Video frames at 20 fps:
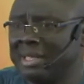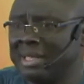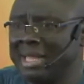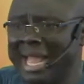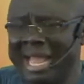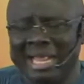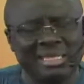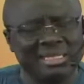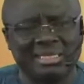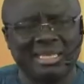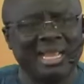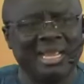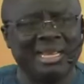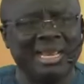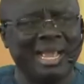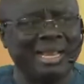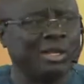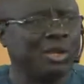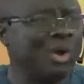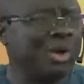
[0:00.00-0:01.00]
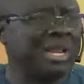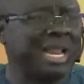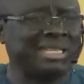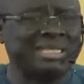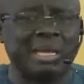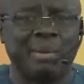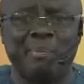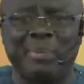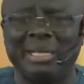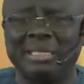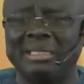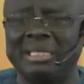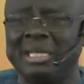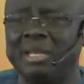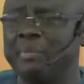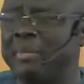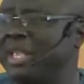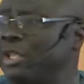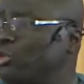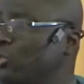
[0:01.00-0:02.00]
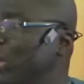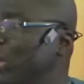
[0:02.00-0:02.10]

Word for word: and say that God has abandoned me, so